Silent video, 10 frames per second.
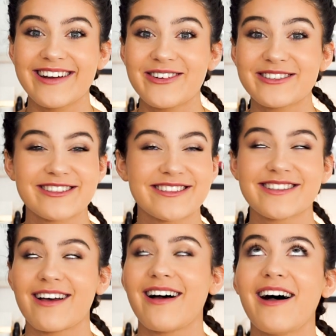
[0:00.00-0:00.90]
I
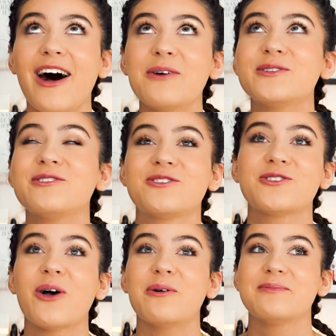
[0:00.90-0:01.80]
was
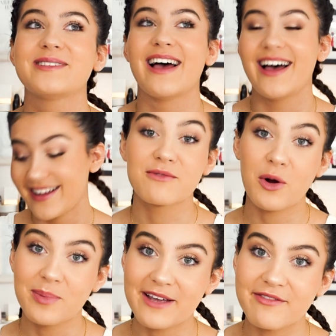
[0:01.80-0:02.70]
so upset. The
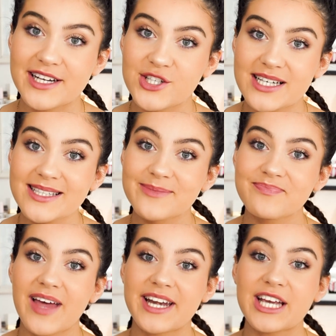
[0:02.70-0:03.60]
role play finishes
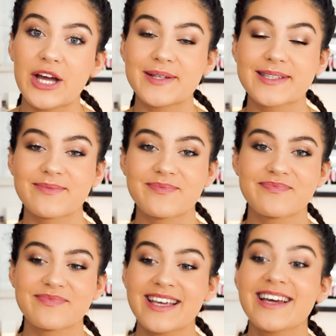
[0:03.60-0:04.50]
and he goes,
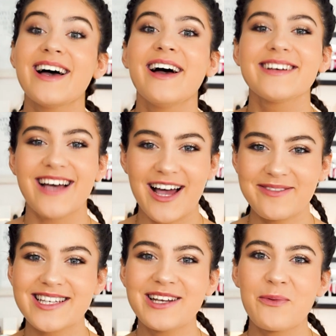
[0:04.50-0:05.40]
I've
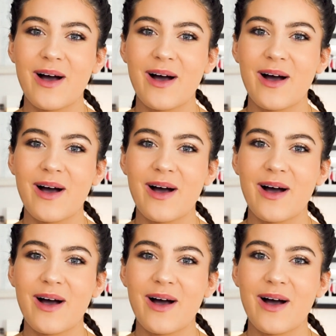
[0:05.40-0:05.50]
seen